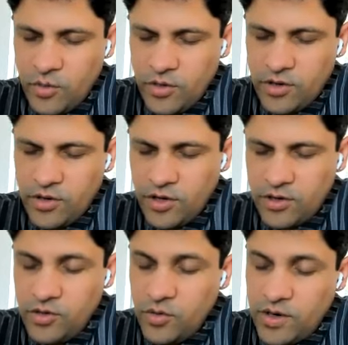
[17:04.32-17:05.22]
know it or
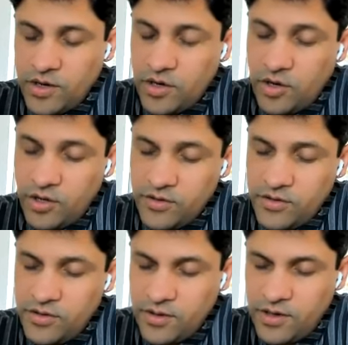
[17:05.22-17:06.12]
not, you are
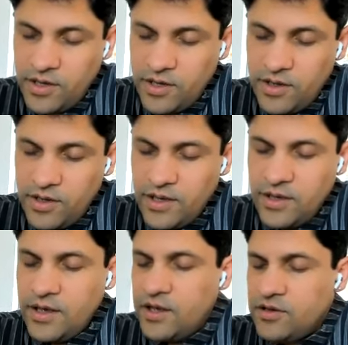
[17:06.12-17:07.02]
constantly
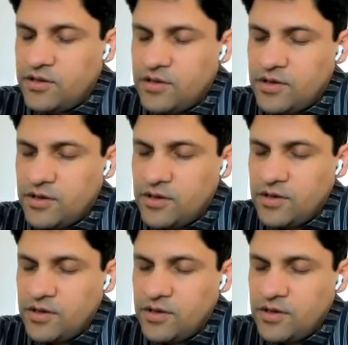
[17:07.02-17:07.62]
engaged.